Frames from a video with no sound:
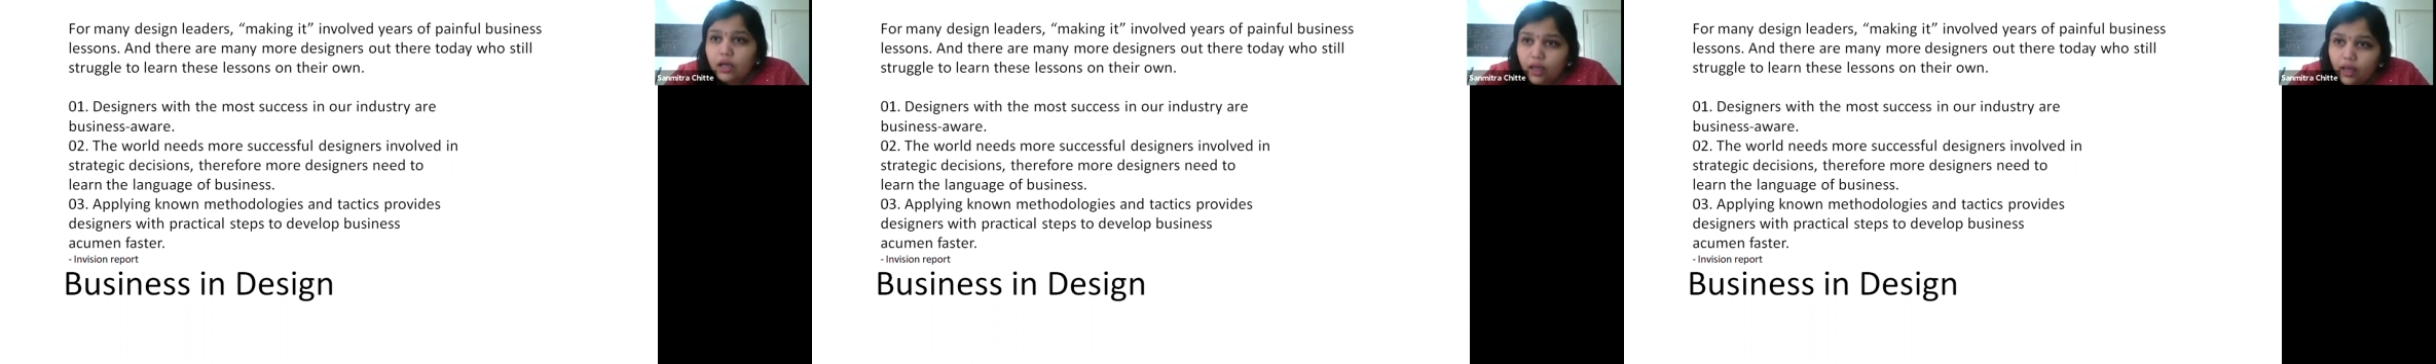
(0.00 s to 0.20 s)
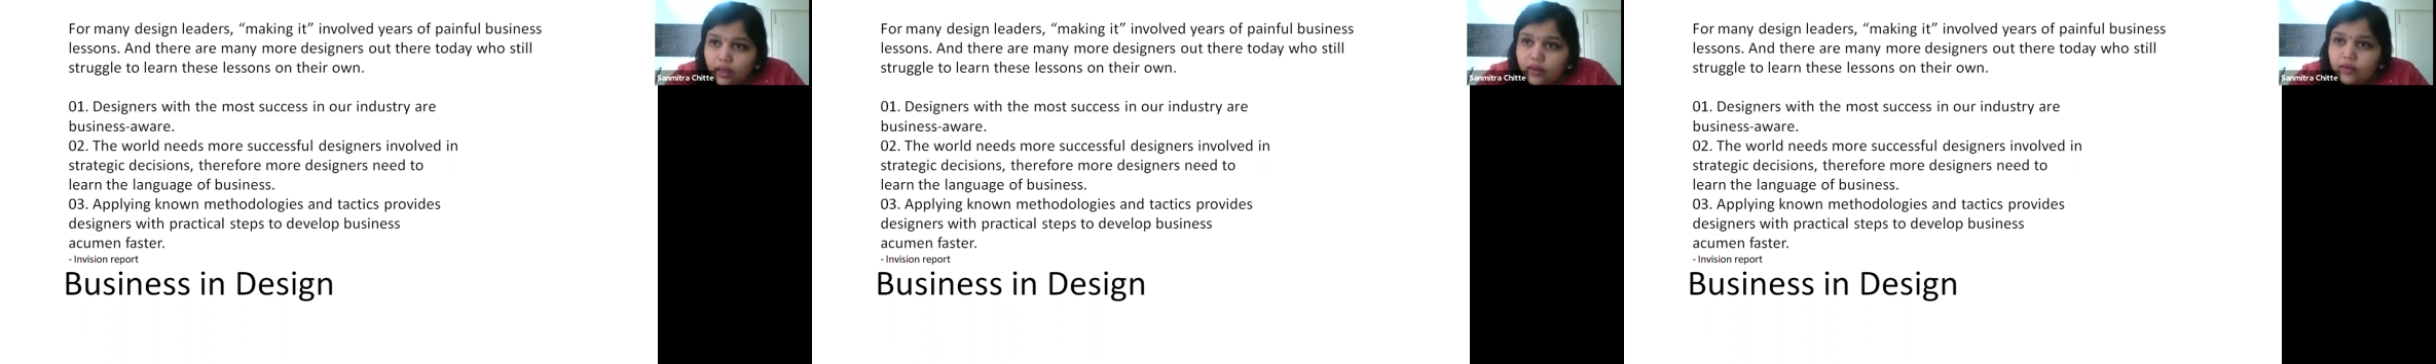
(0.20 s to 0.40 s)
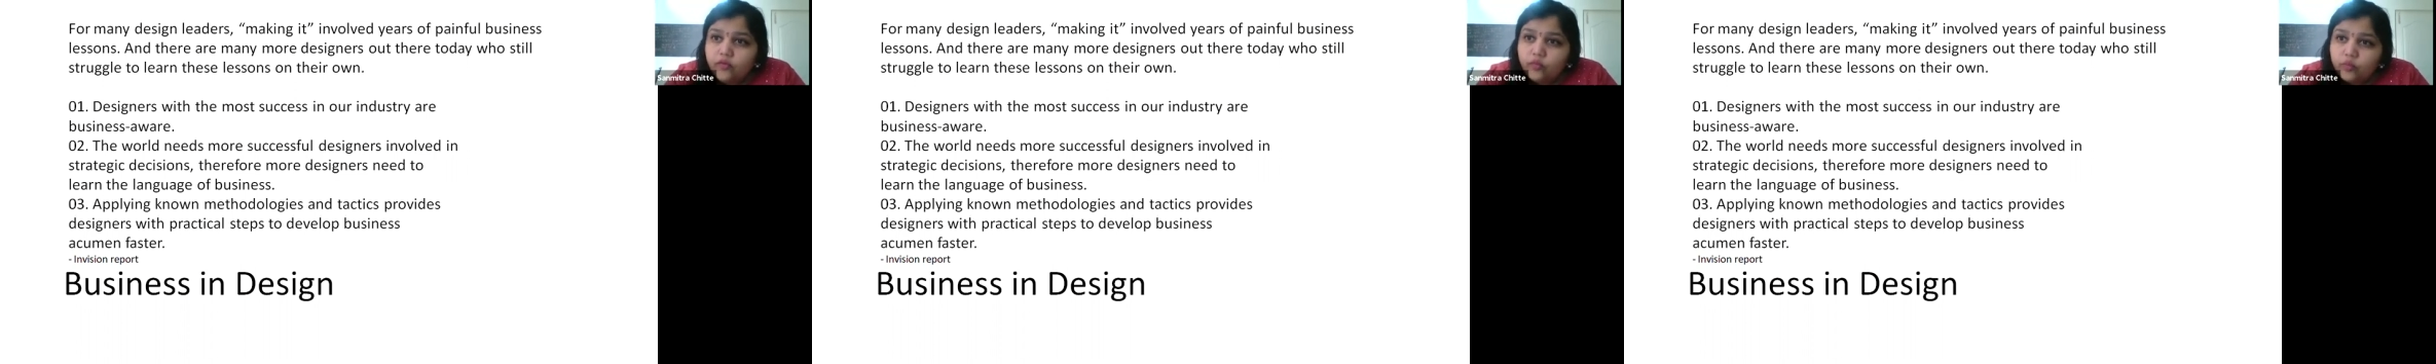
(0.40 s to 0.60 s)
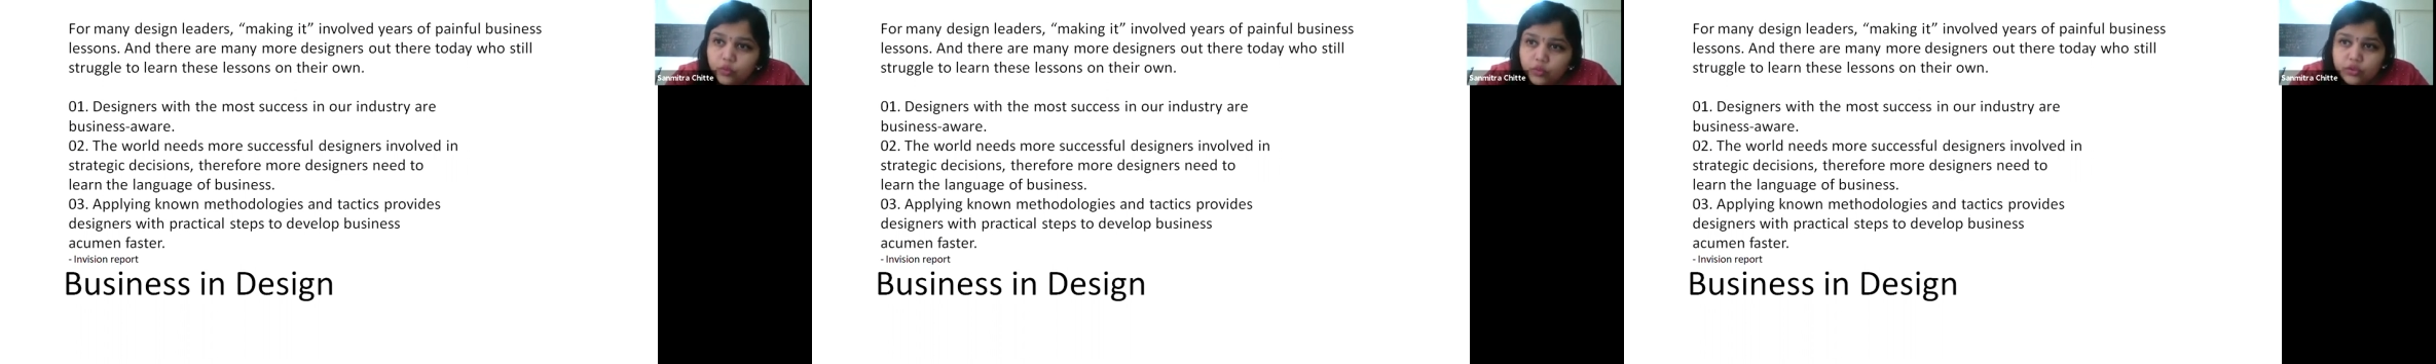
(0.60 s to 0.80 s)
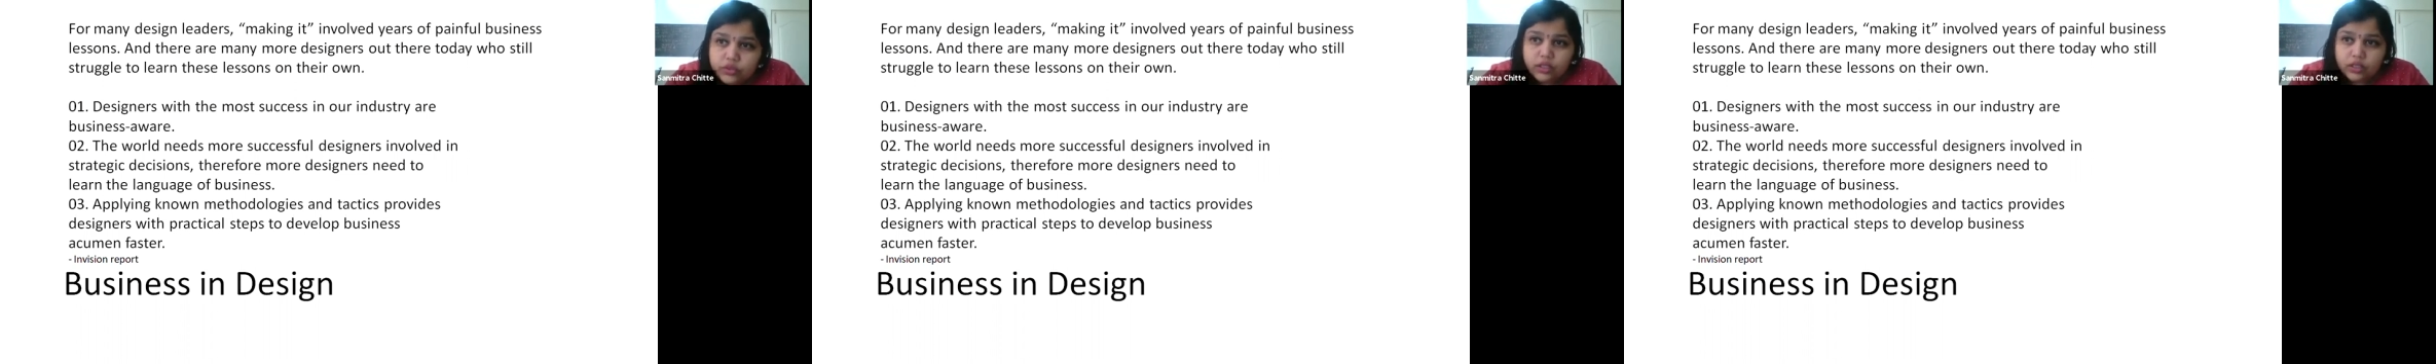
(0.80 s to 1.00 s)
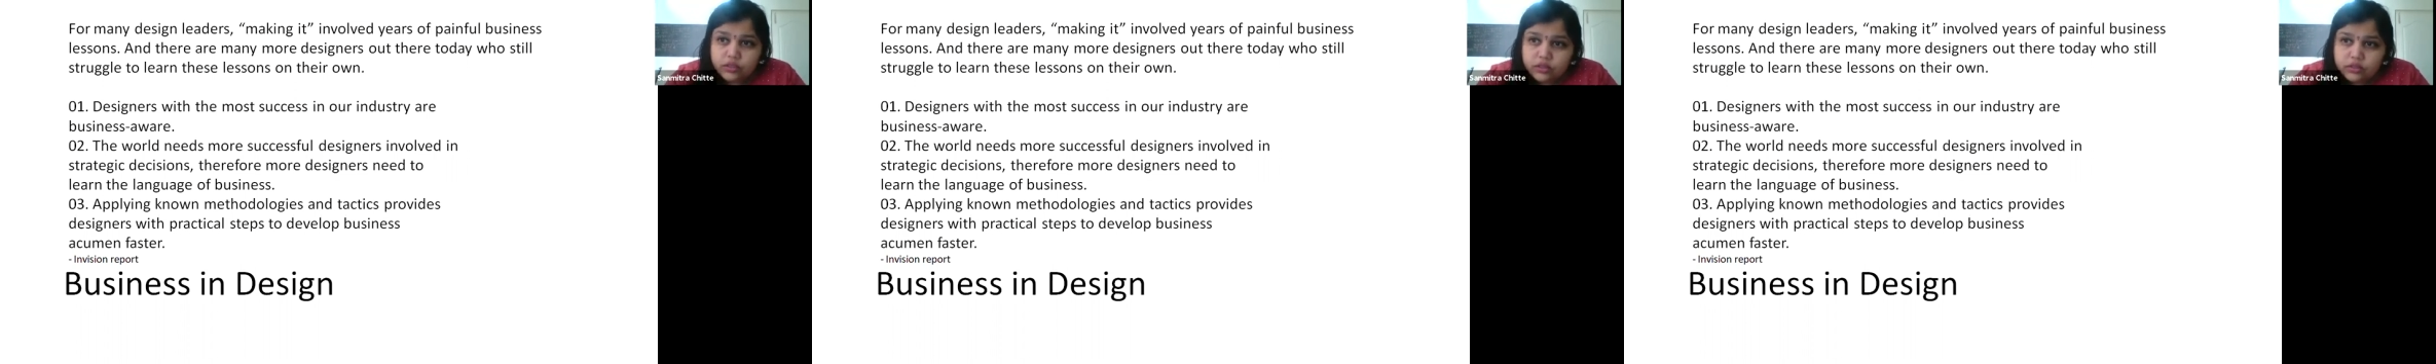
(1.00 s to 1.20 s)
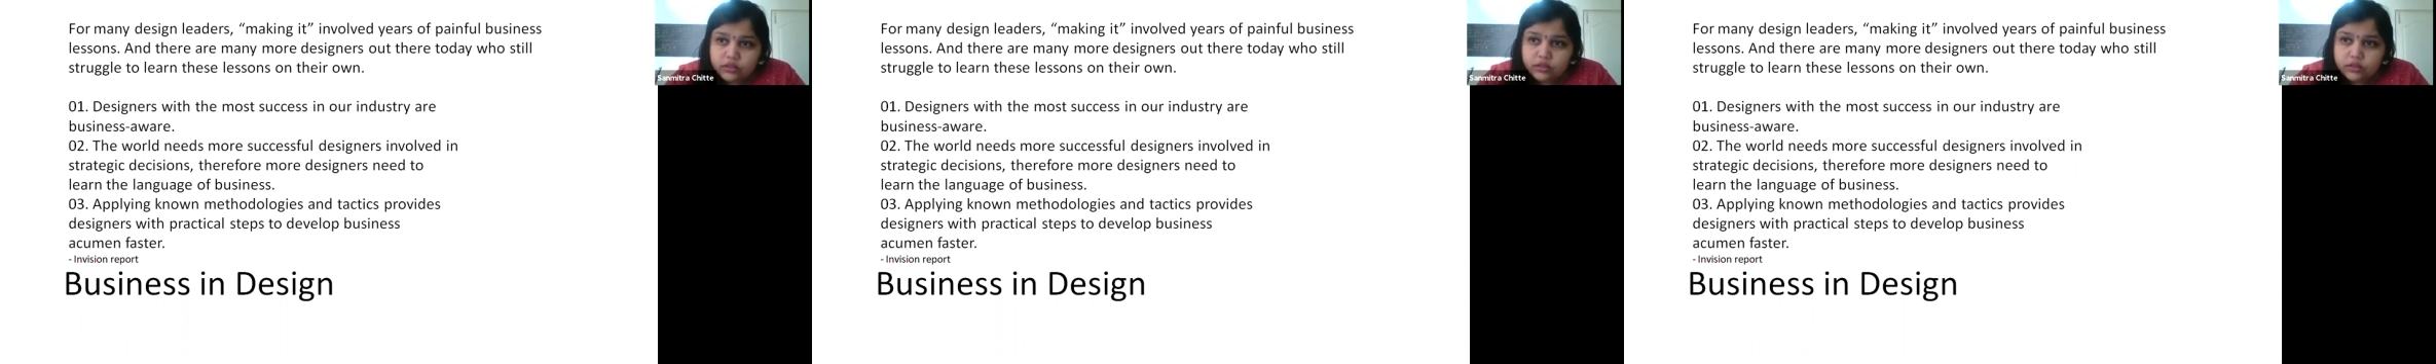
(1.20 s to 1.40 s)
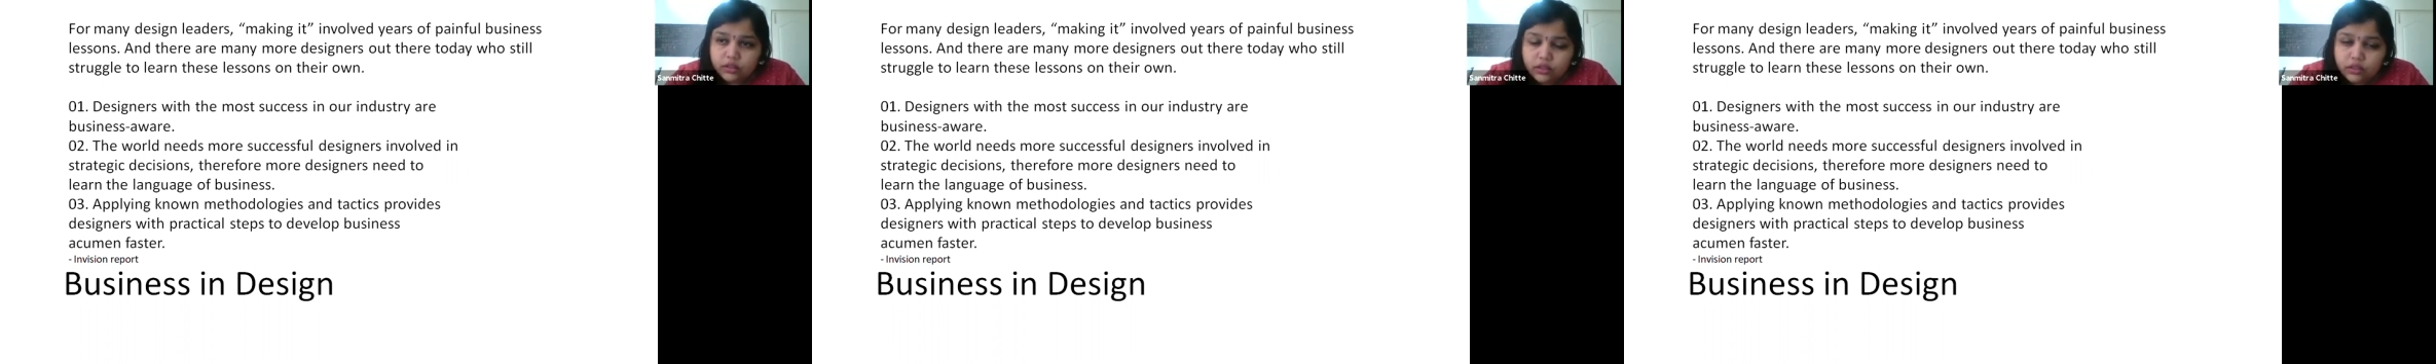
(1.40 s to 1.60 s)
have more success
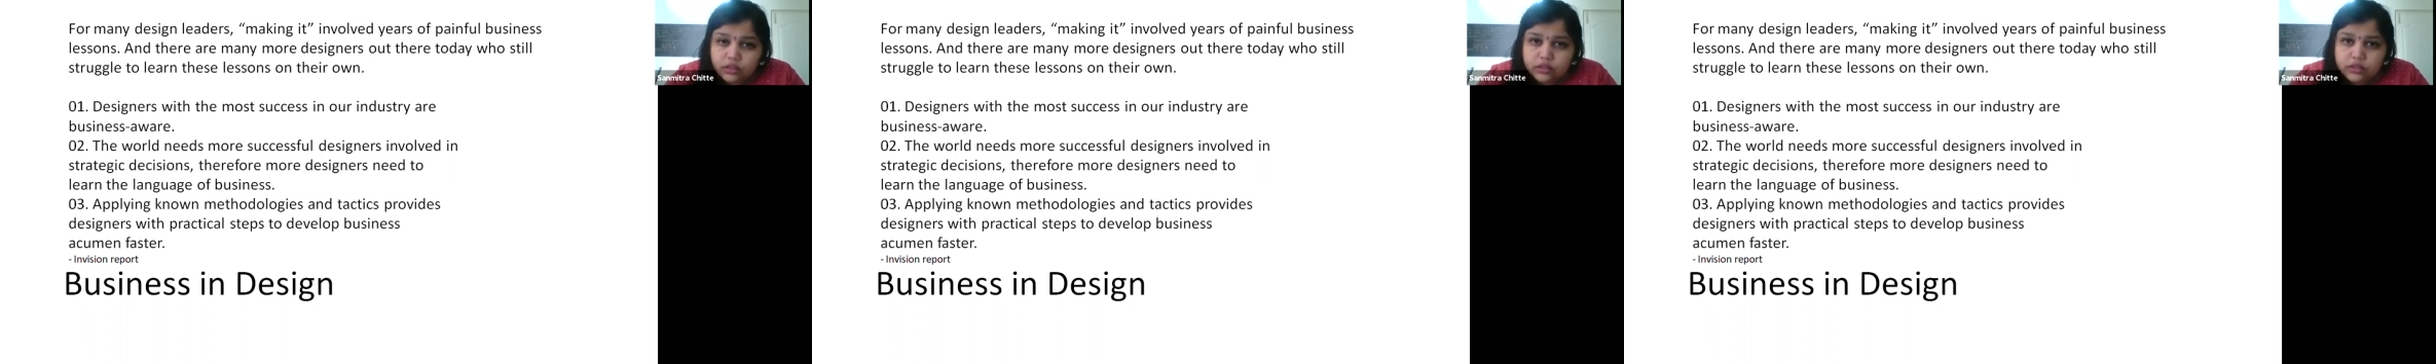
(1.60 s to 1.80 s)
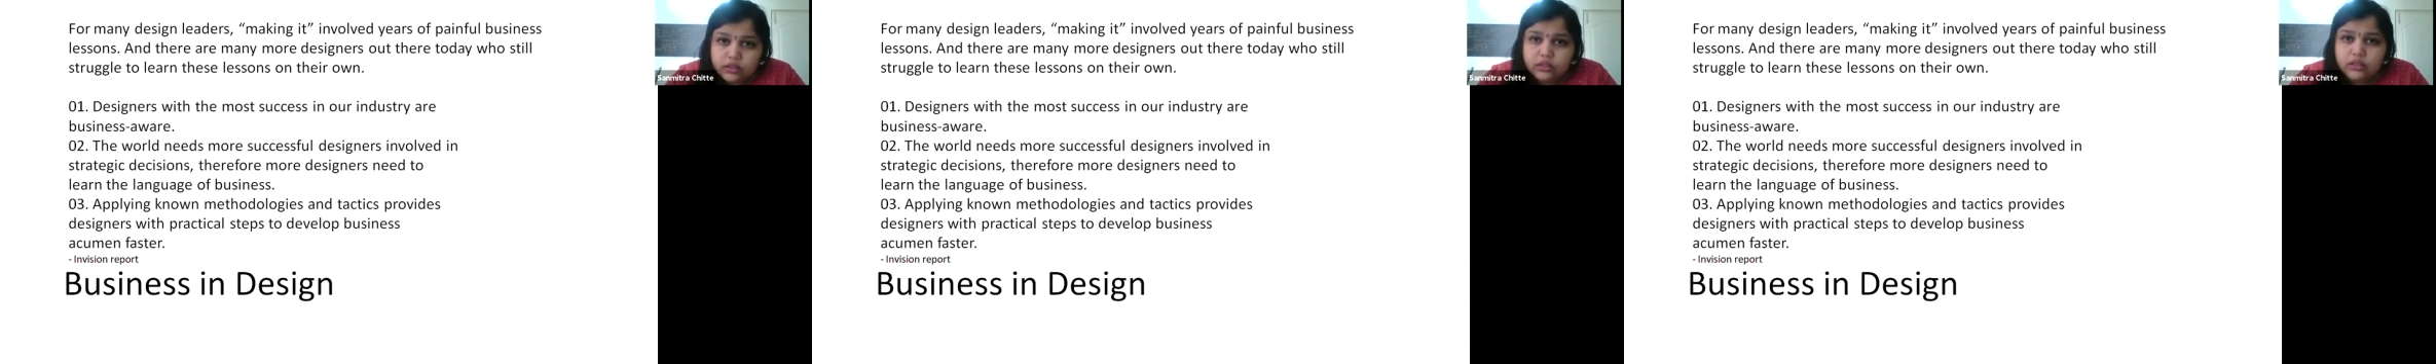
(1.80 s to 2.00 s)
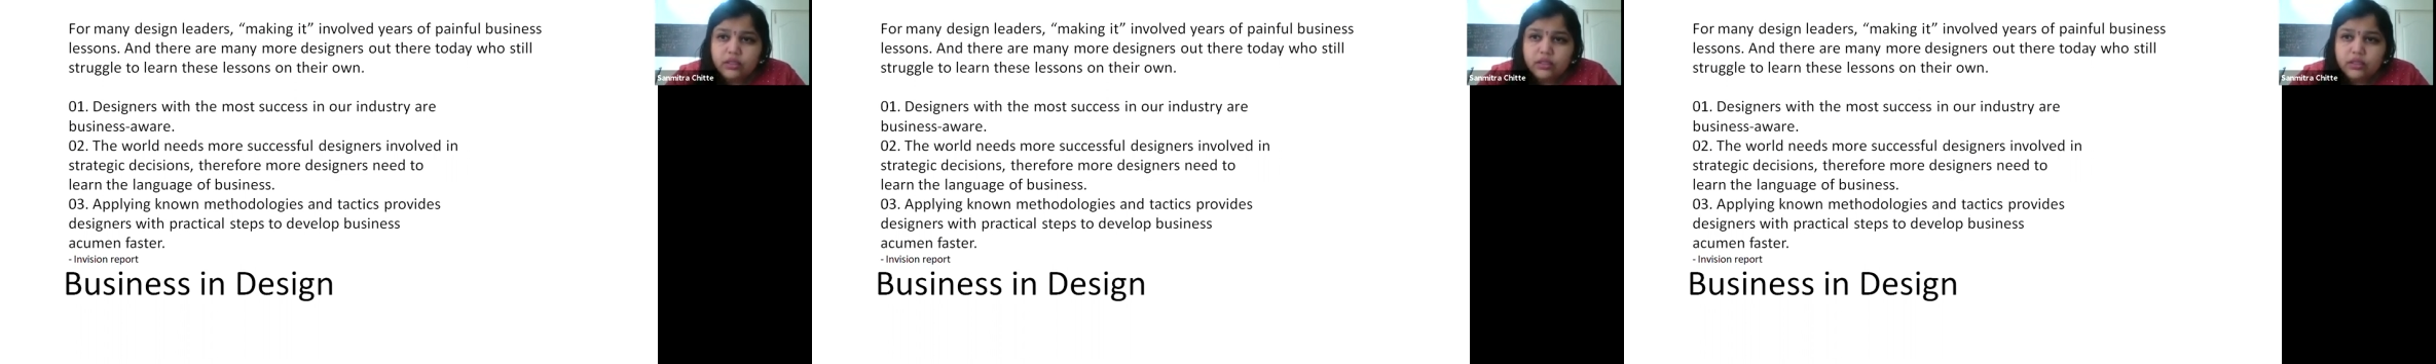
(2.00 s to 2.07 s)
in the industry.